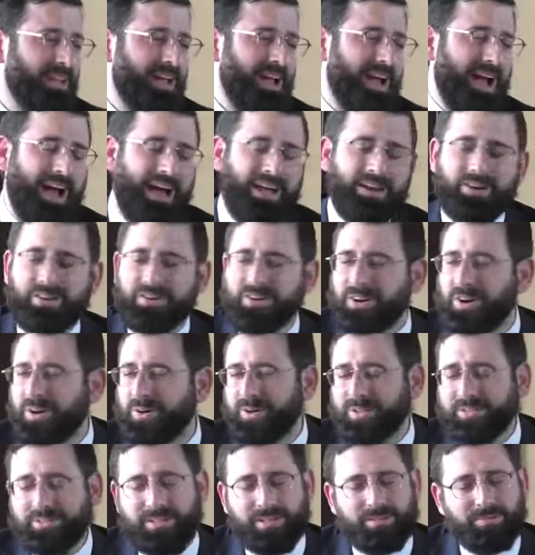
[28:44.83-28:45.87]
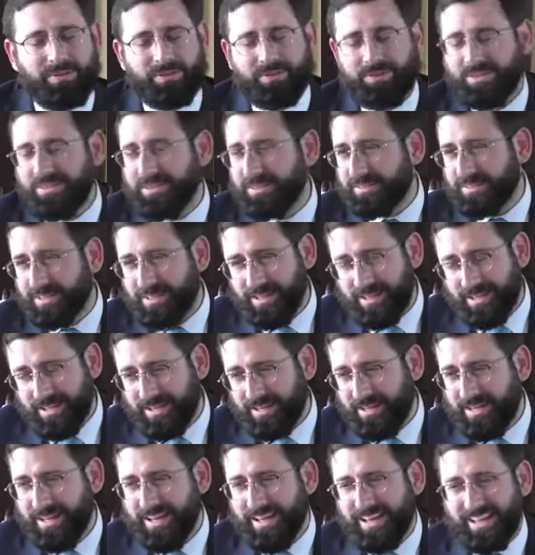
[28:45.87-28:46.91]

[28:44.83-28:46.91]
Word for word: I don't know what's going to be with this kid.